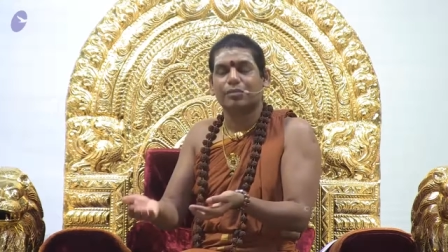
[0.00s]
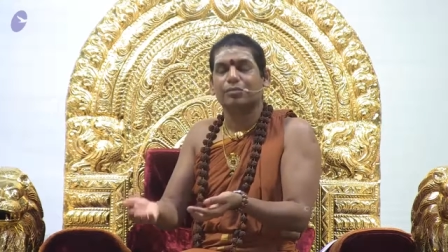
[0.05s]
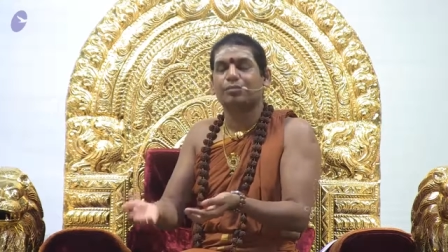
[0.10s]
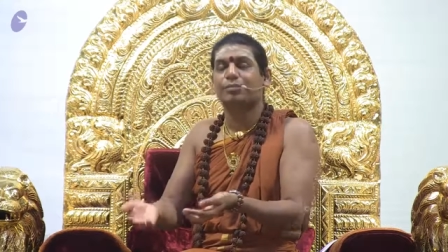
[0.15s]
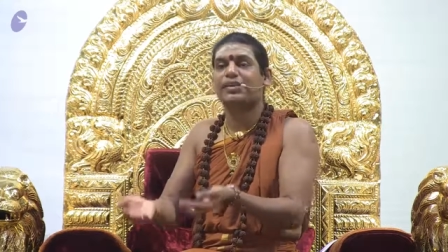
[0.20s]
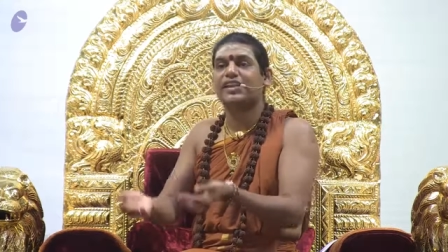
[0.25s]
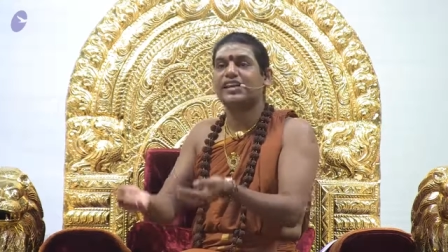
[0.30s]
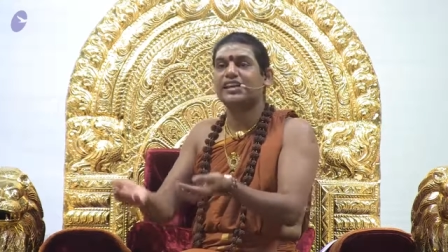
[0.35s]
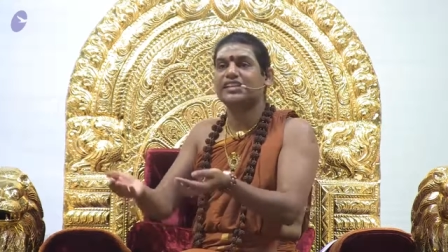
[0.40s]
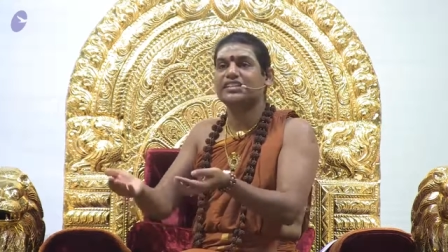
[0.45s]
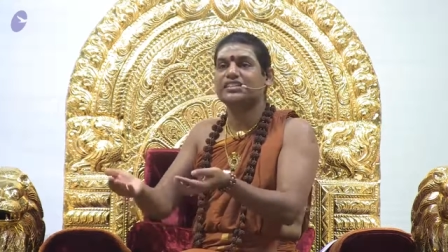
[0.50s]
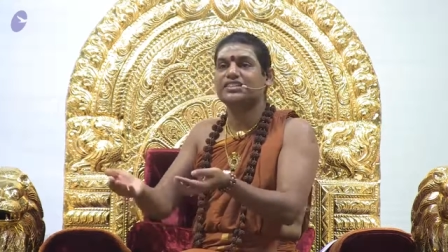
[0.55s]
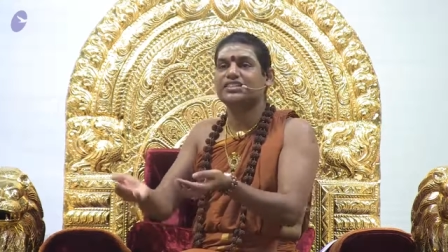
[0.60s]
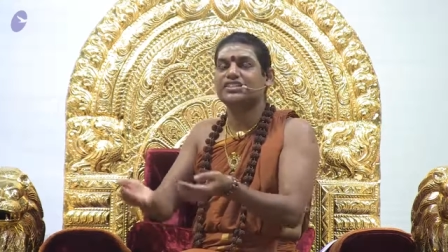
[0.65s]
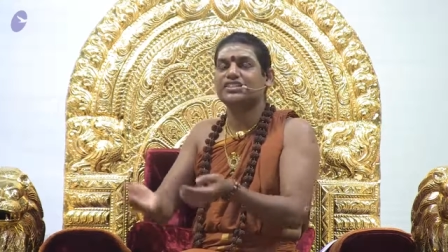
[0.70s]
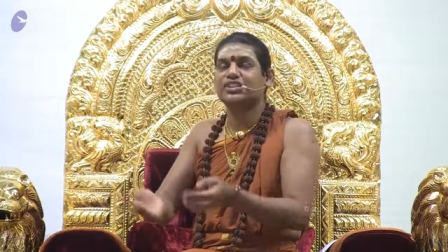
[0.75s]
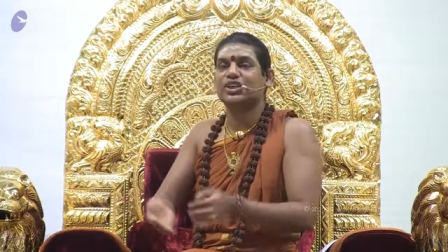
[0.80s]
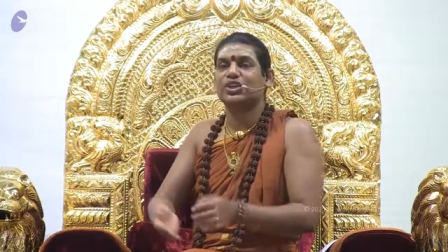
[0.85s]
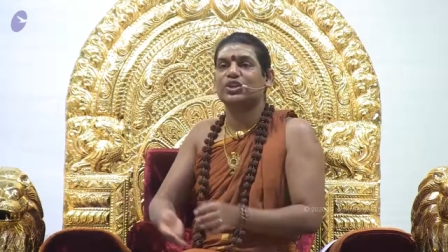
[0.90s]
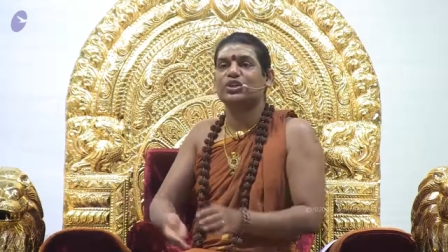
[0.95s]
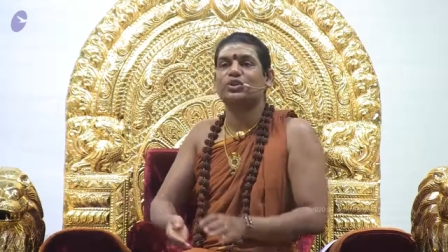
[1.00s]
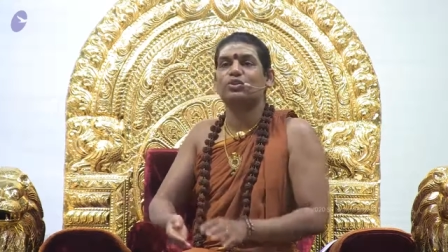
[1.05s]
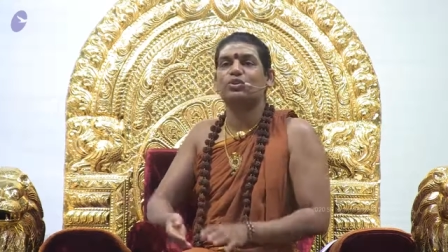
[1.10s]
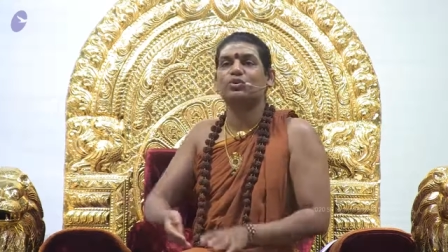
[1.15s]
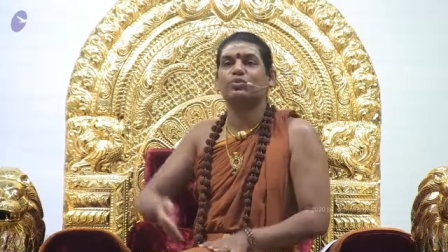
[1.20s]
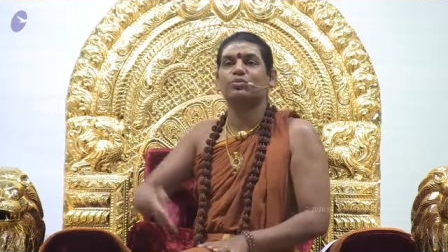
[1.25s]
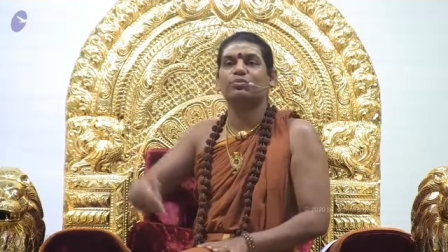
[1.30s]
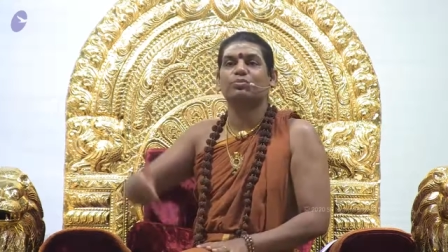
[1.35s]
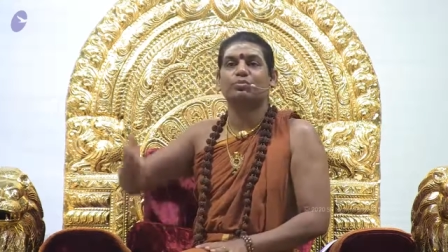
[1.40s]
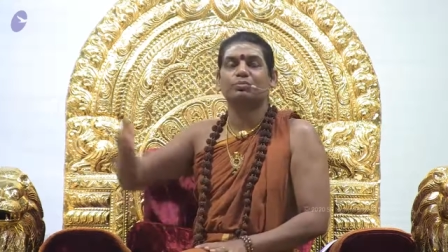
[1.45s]
Please,
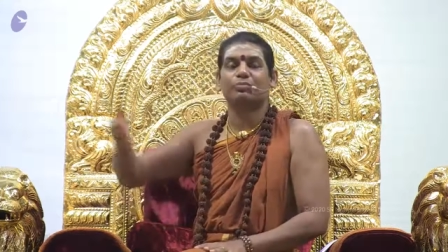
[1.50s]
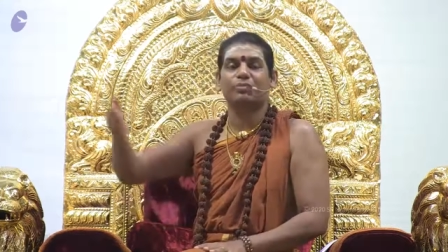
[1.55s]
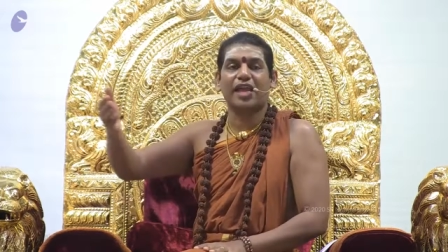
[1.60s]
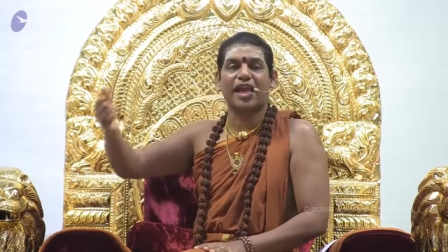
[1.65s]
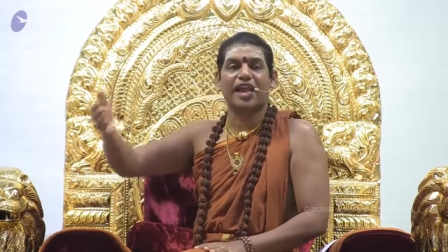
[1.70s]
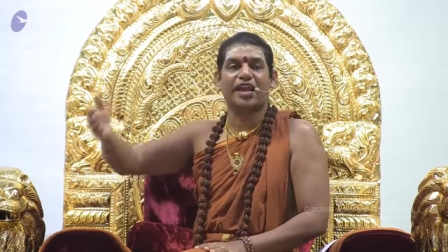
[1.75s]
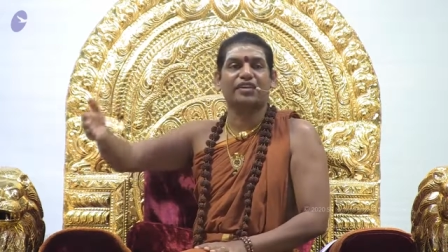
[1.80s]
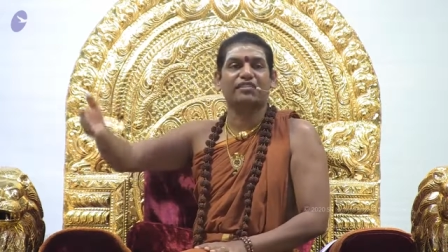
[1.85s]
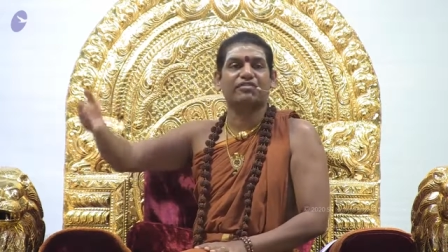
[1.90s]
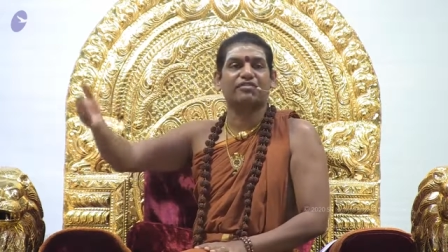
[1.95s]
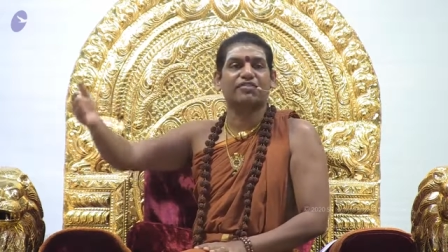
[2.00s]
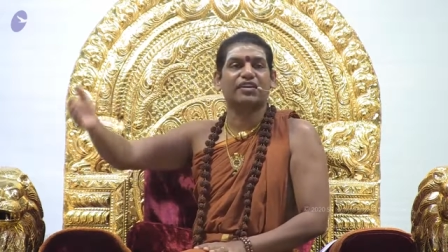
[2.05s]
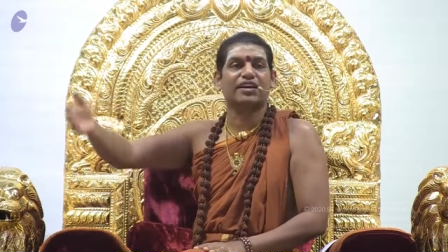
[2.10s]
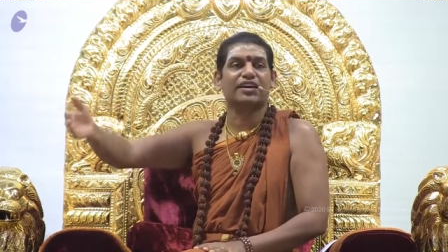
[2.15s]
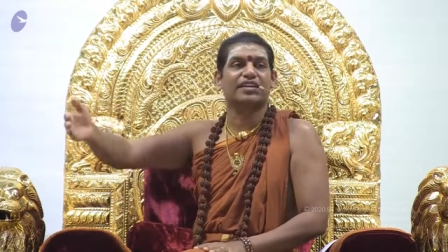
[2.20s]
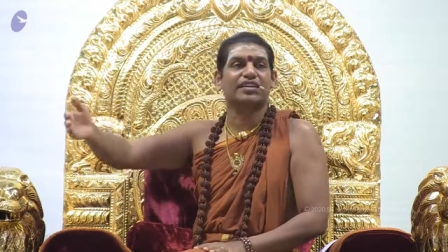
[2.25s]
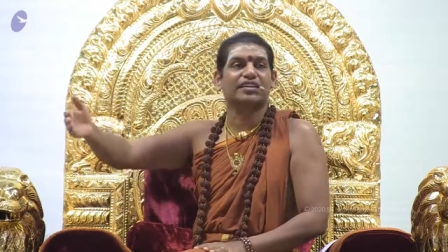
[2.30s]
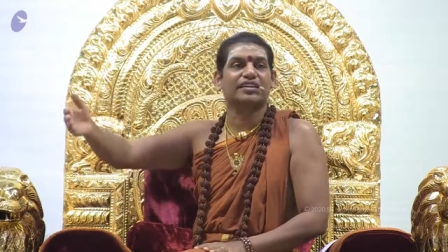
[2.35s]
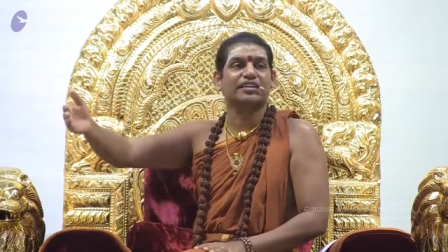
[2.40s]
you plan for